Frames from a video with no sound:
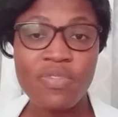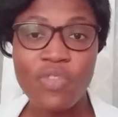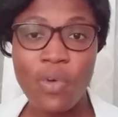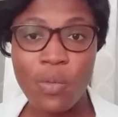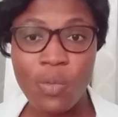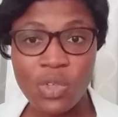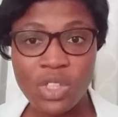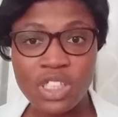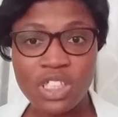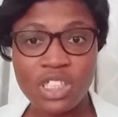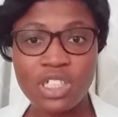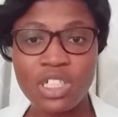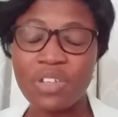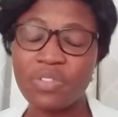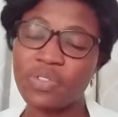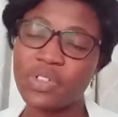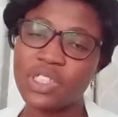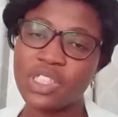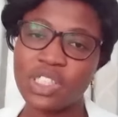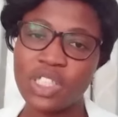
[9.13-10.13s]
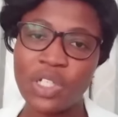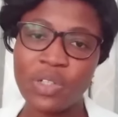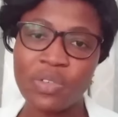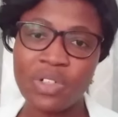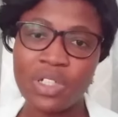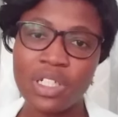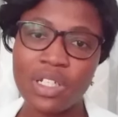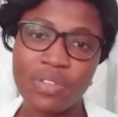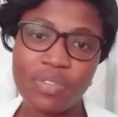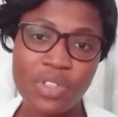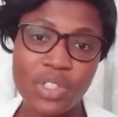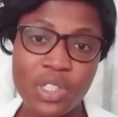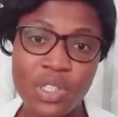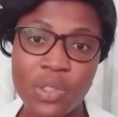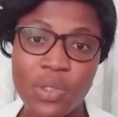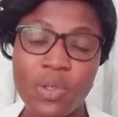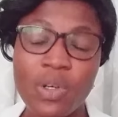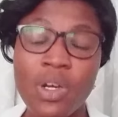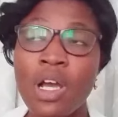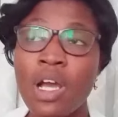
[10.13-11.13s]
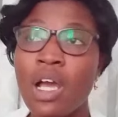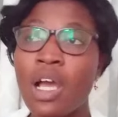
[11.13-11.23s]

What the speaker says: for watching, and for sharing the video.